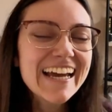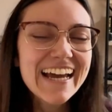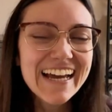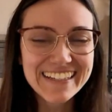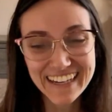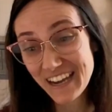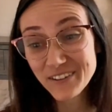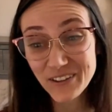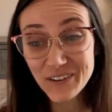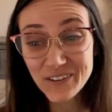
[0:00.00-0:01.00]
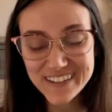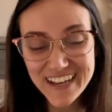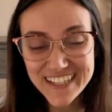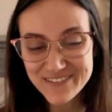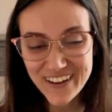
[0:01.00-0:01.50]
yeah, if you're local to the
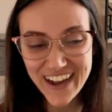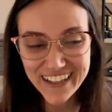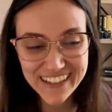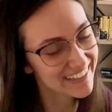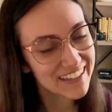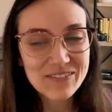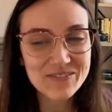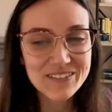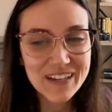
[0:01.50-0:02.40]
Hudson Valley, come hang